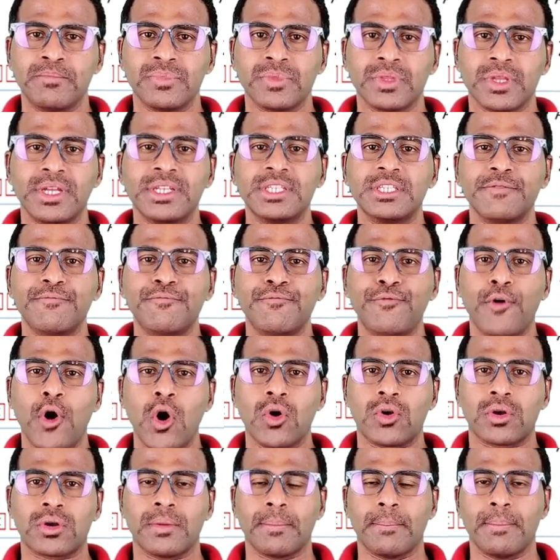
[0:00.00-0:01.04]
It's a
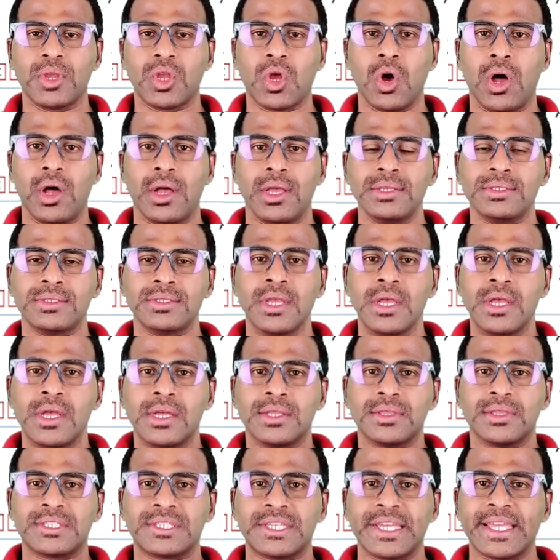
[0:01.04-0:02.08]
4, because
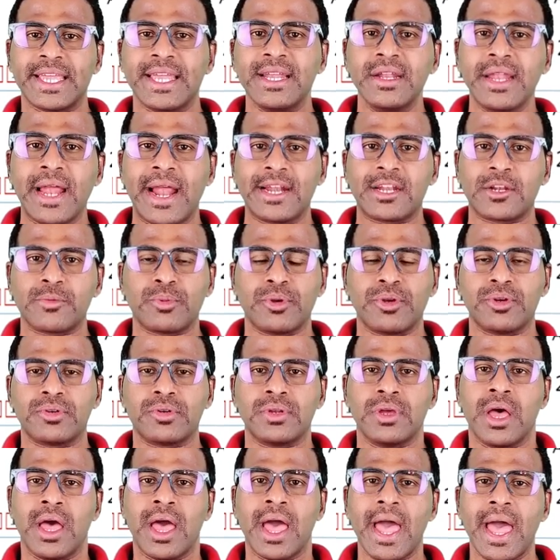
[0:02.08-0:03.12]
the second
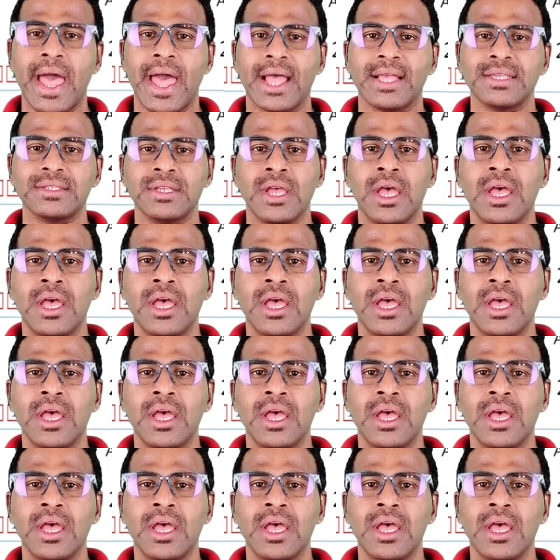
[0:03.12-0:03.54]
attribute has